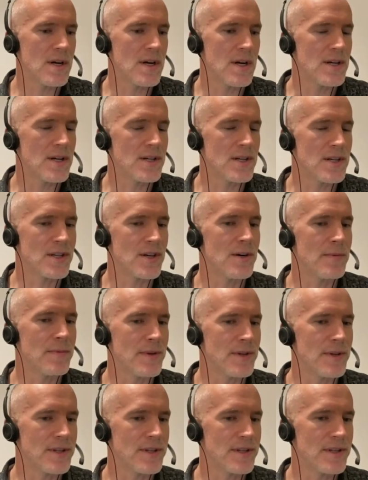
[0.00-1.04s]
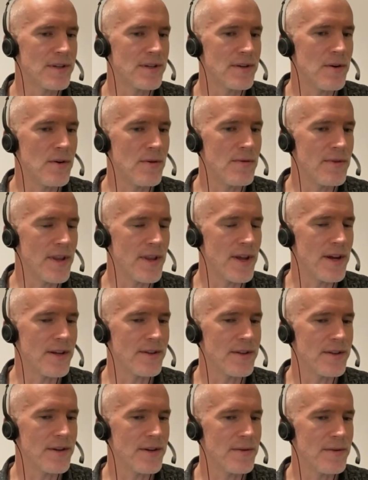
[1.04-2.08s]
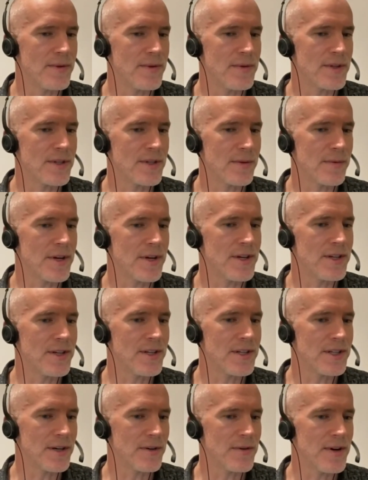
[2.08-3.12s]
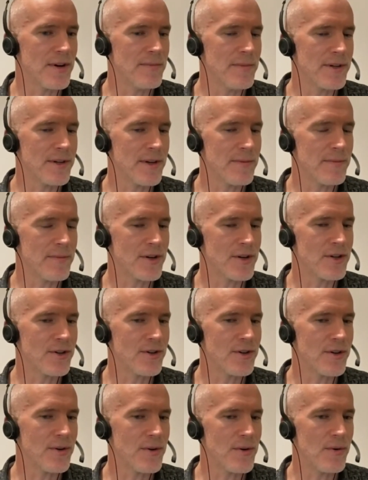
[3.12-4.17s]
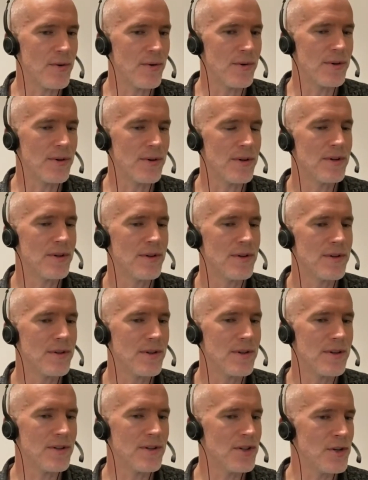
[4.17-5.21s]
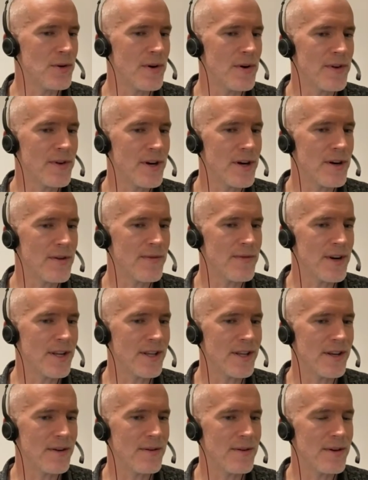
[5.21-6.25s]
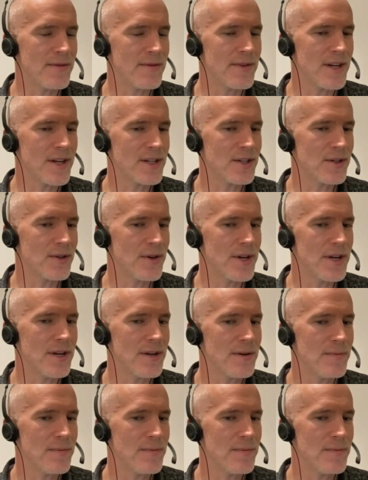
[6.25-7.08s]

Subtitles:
disturbance over that. There was some kind of disagreement. I'm not sure the whole. Did you ever hear of anything of that story?